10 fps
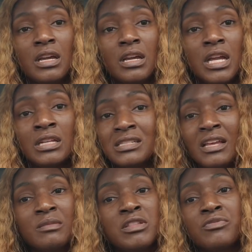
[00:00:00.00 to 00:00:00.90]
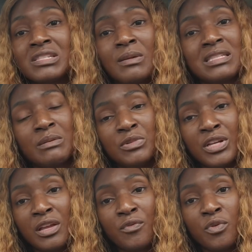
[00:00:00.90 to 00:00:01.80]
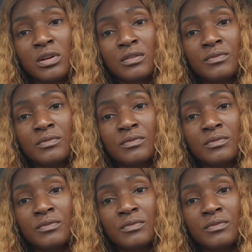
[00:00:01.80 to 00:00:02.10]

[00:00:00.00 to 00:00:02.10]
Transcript: It doesn't have to be the response I'm looking for.